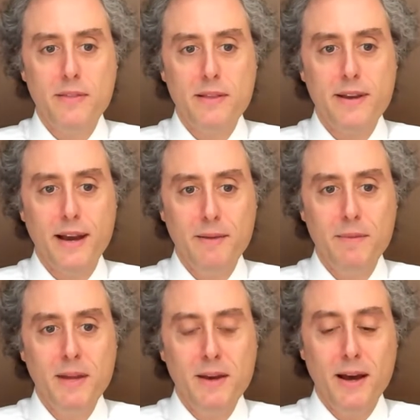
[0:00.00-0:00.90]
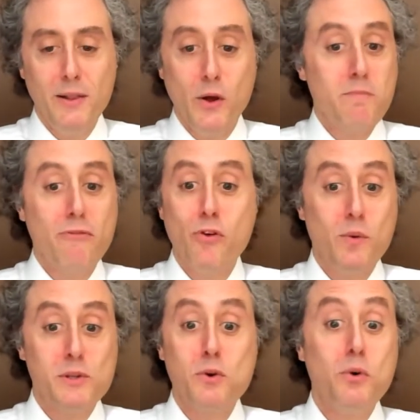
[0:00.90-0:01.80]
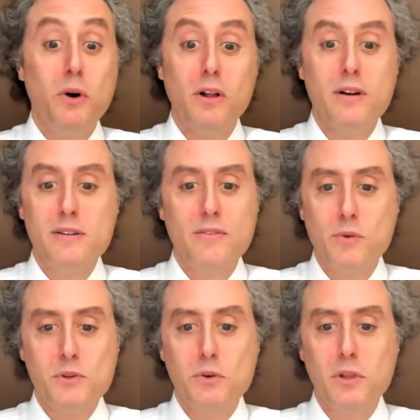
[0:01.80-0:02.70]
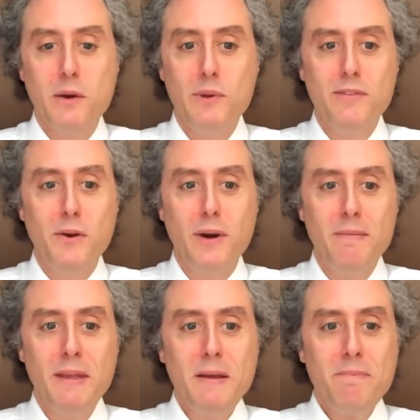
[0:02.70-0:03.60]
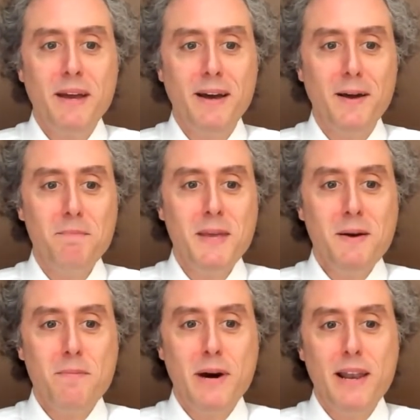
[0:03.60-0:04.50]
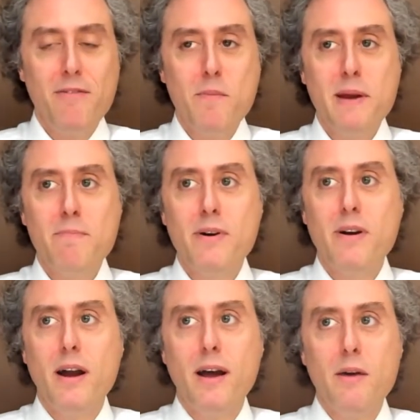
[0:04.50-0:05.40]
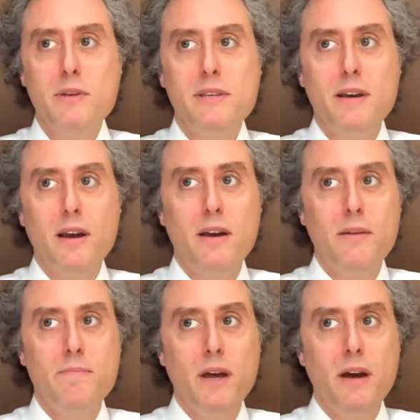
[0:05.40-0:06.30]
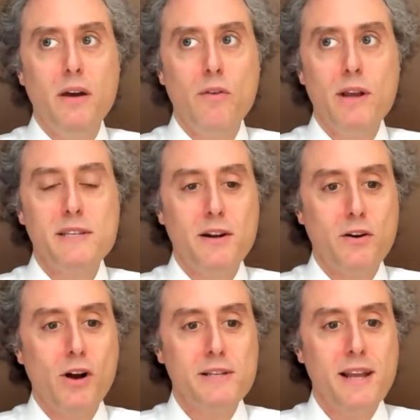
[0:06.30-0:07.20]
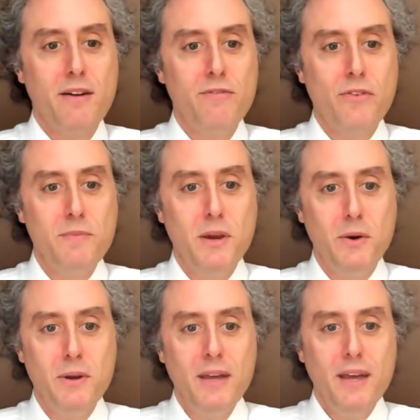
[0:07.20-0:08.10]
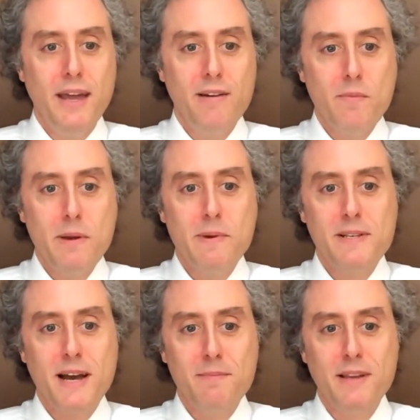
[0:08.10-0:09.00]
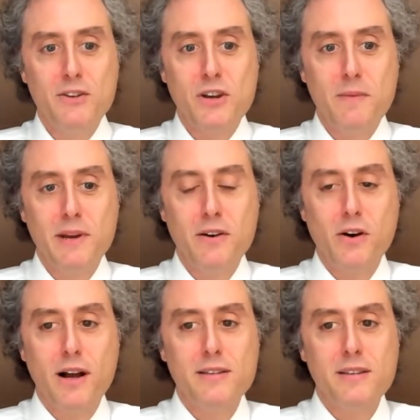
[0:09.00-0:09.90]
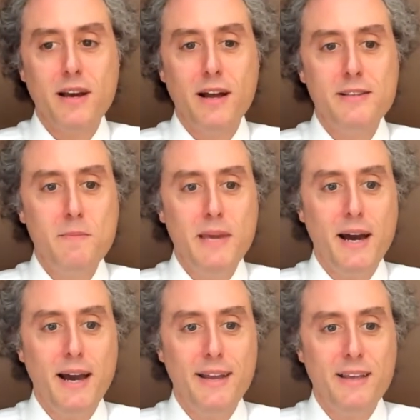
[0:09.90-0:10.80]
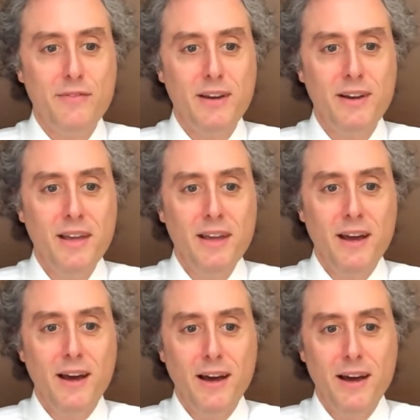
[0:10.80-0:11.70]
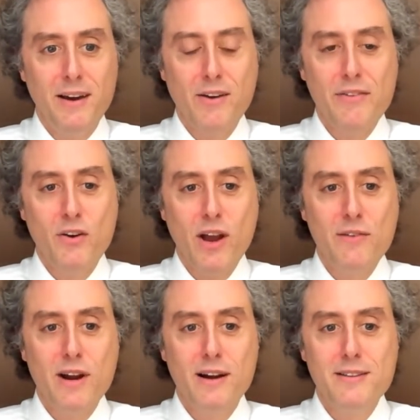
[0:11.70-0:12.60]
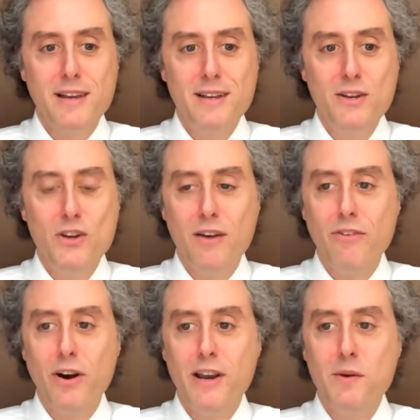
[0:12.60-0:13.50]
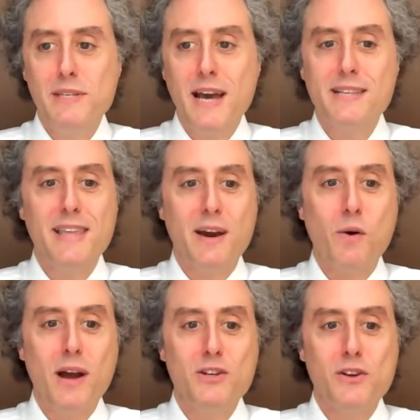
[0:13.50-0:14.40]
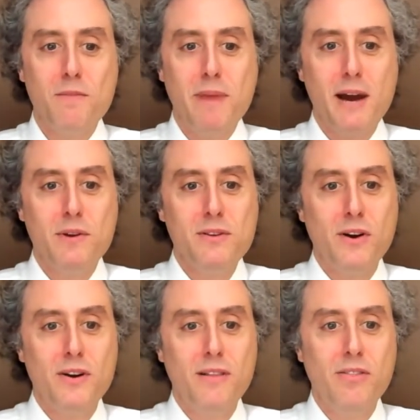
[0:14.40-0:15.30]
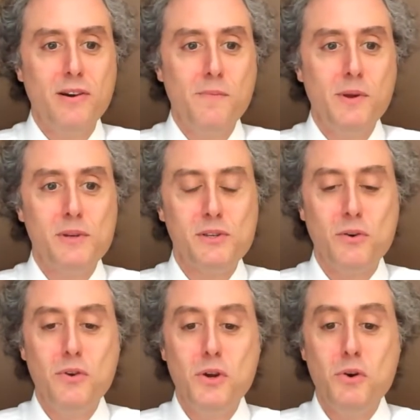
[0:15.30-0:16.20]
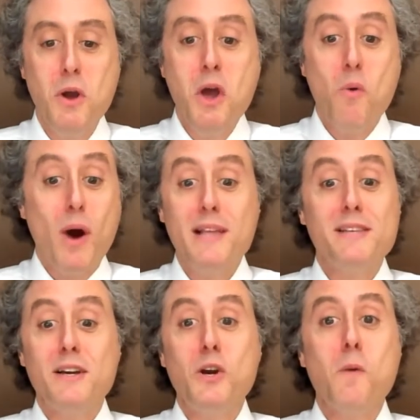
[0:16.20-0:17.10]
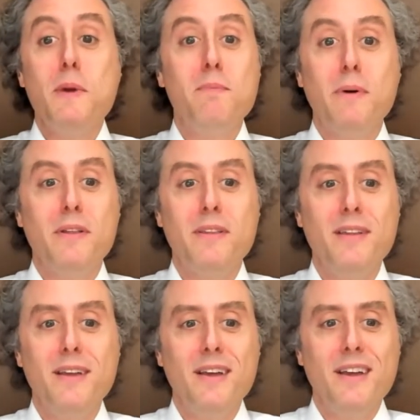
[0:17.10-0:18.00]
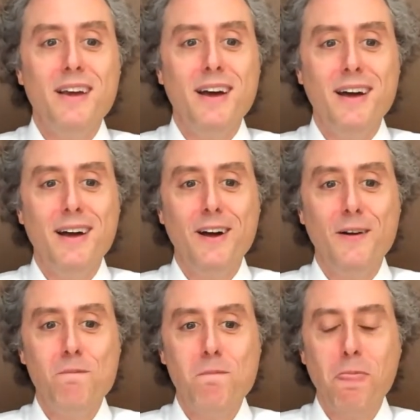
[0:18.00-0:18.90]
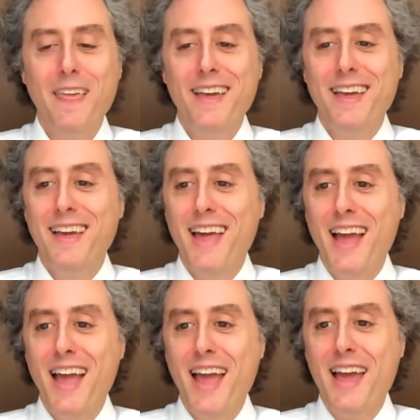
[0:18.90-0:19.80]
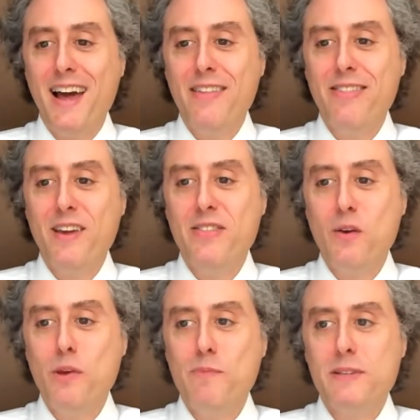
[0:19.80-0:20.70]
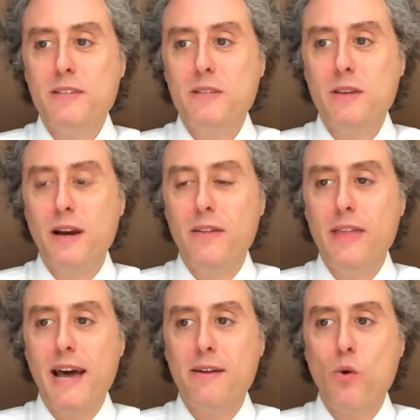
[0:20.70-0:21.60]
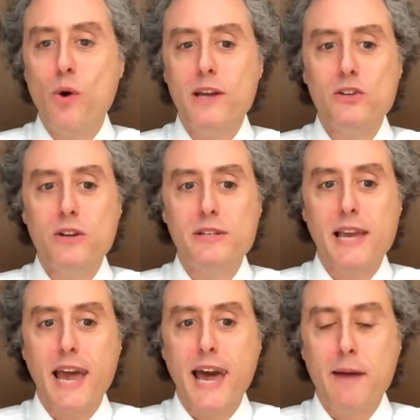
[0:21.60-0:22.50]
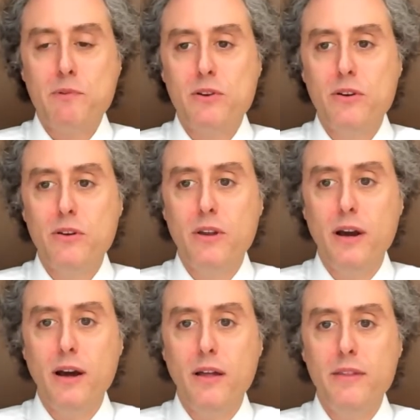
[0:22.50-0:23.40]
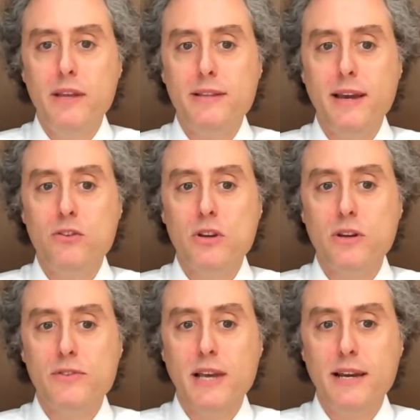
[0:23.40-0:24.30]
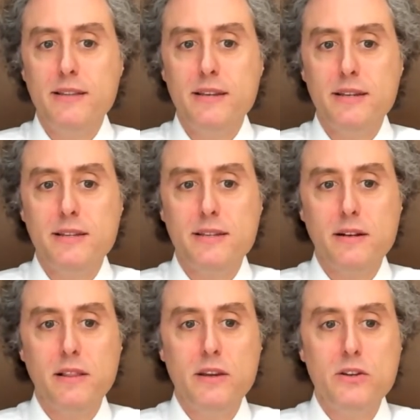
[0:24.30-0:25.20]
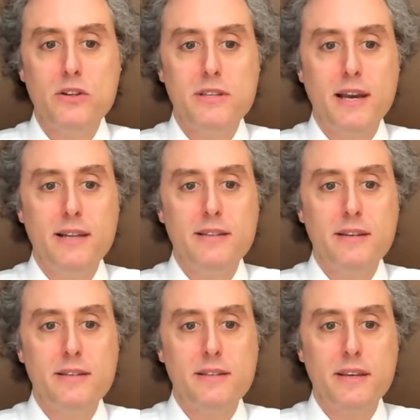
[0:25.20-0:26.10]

at the time, long before it was cool, because if it was cool, I wouldn't do it. But I remember I was a resident across town from you, and I remember Tom Lynch coming across to BI and giving grand rounds on EGFR, and he was asked that question back when targeted therapy was so new. Why doesn't it cure people? And I think that we've been, that question has captured the attention of scientists and clinician scientists